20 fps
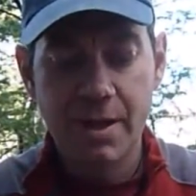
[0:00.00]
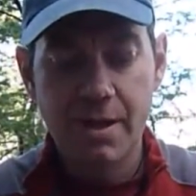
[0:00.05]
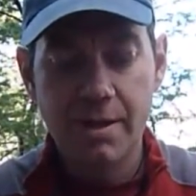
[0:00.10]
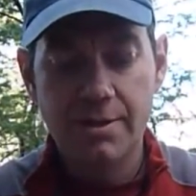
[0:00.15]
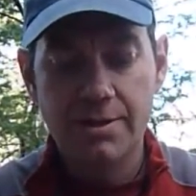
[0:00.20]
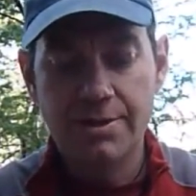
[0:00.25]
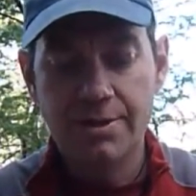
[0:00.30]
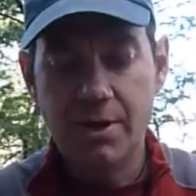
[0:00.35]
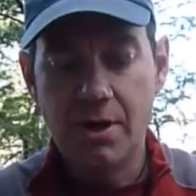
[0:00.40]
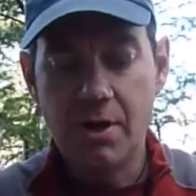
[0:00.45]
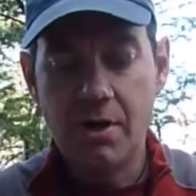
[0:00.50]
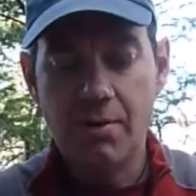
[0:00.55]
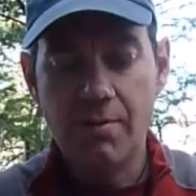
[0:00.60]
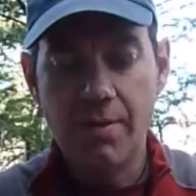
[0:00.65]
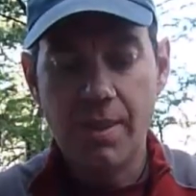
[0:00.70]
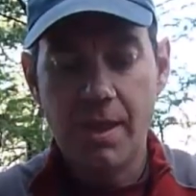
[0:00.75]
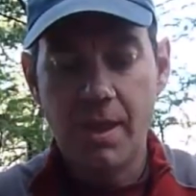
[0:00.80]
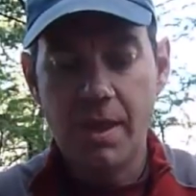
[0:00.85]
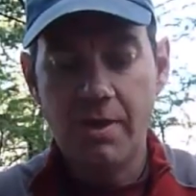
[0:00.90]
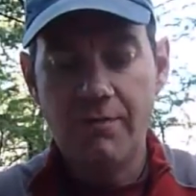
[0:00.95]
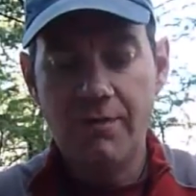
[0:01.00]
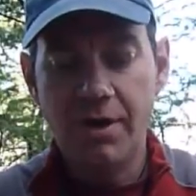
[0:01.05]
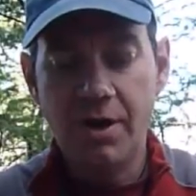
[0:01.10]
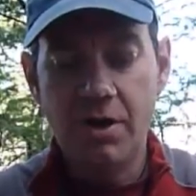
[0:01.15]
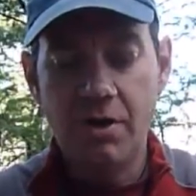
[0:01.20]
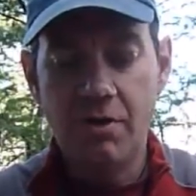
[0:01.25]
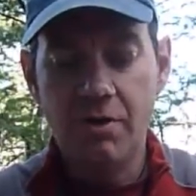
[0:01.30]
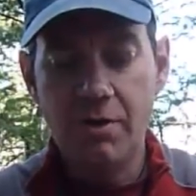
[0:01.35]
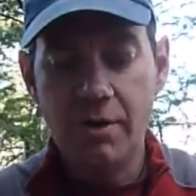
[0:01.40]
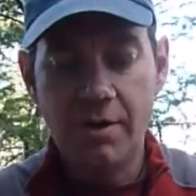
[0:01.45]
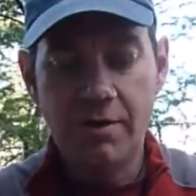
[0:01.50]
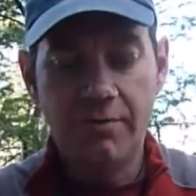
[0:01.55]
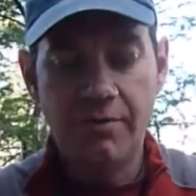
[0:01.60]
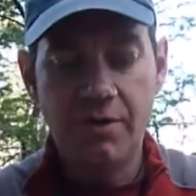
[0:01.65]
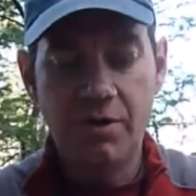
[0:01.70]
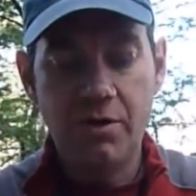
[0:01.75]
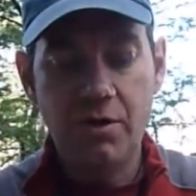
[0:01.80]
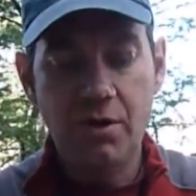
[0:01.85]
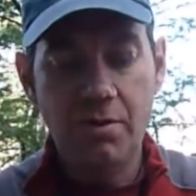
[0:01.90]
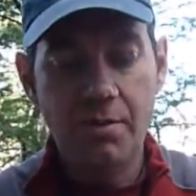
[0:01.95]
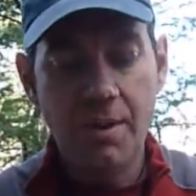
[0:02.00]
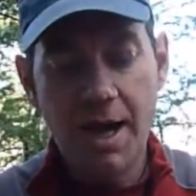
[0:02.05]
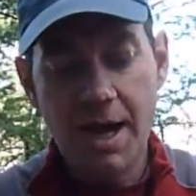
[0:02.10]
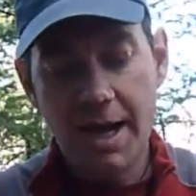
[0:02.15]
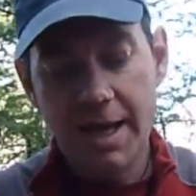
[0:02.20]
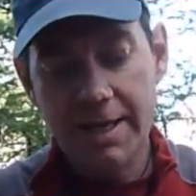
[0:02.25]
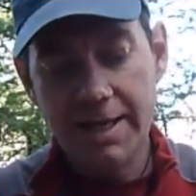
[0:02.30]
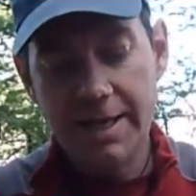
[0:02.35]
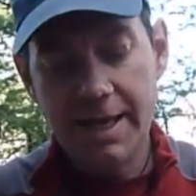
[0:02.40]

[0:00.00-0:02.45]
So if you don't mind